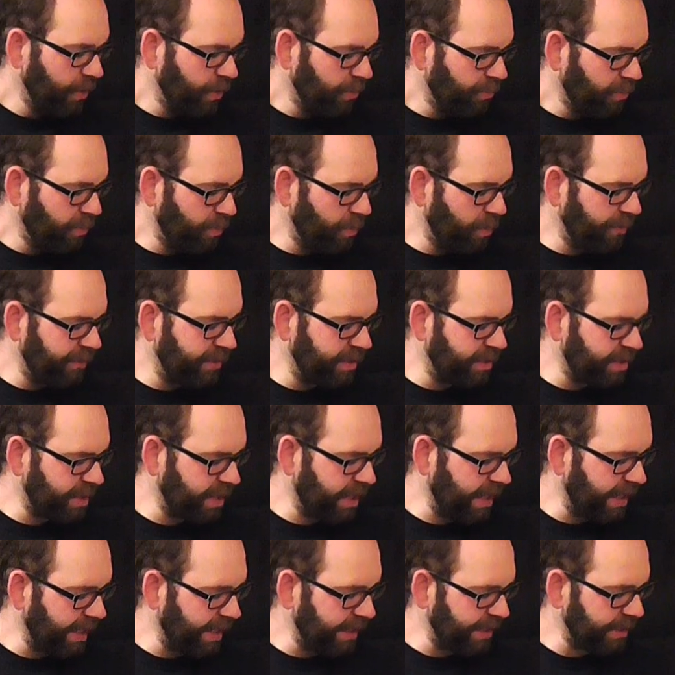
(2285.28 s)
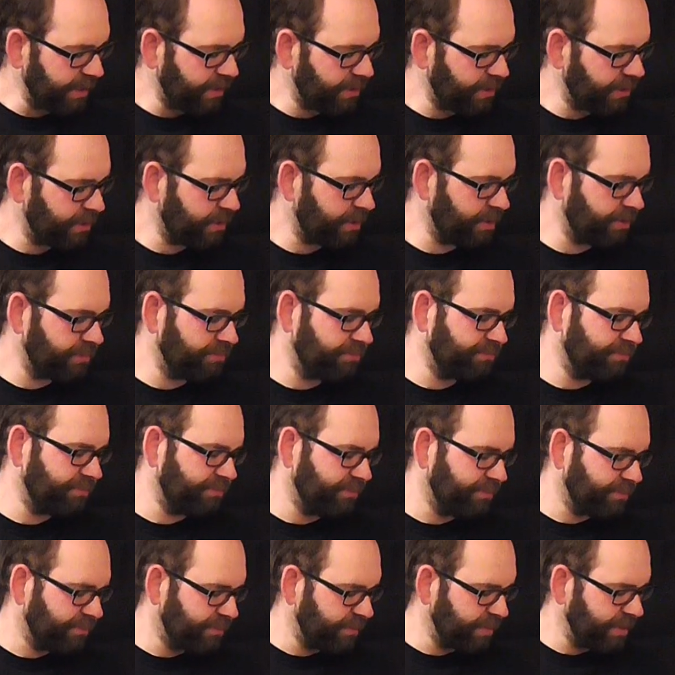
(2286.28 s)
but with his axe,
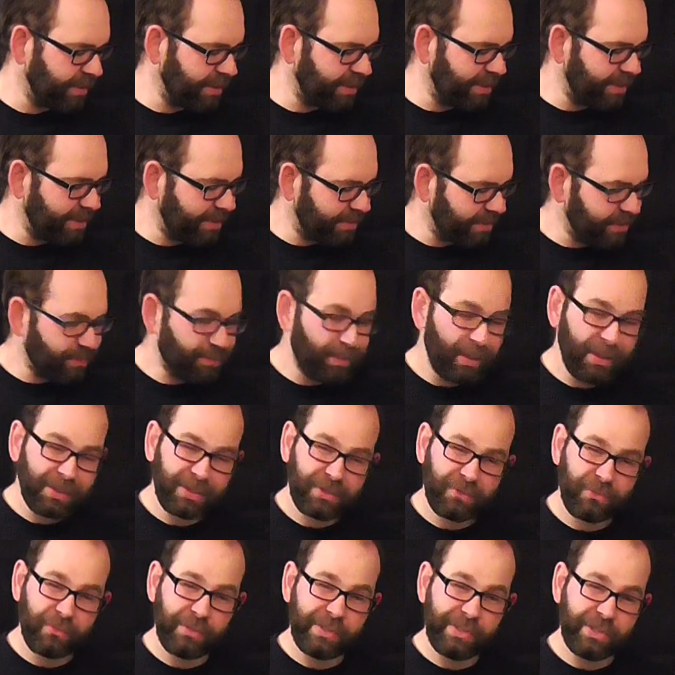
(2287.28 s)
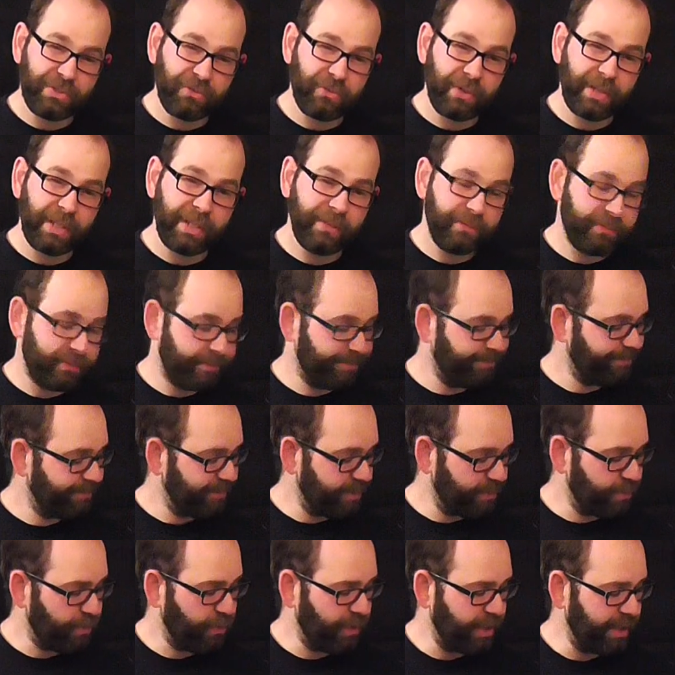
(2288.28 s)
it's plus 3 strength,
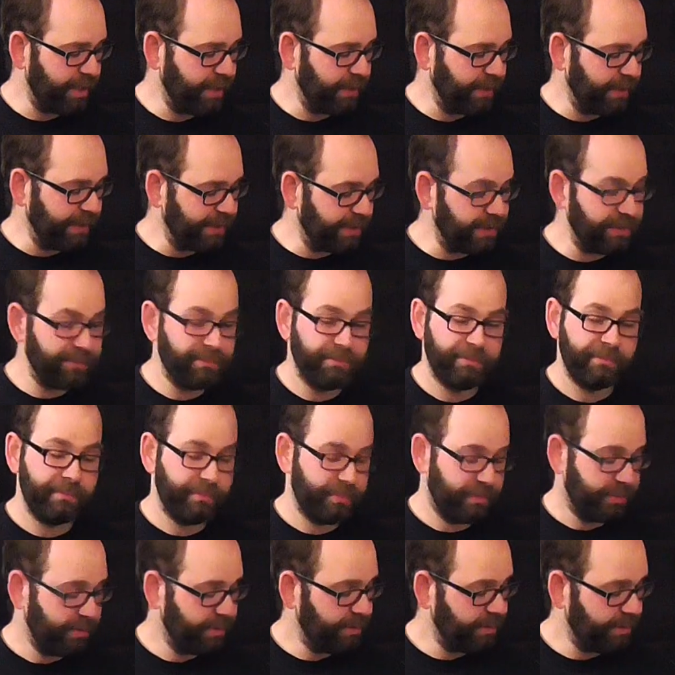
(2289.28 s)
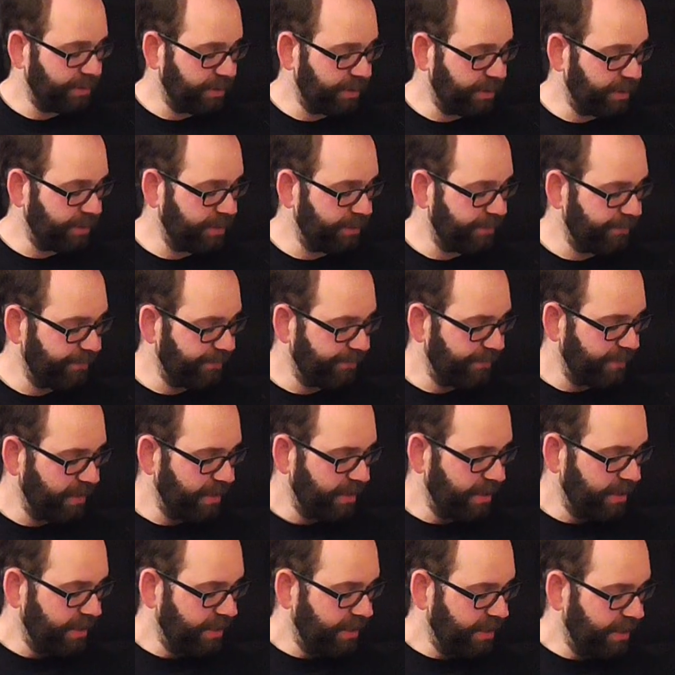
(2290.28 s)
it's pretty nice, you know.
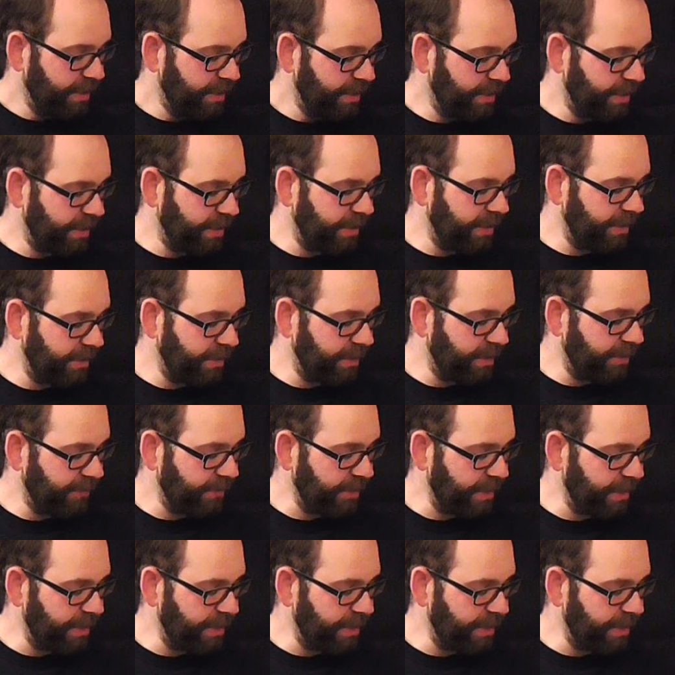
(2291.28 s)
And you have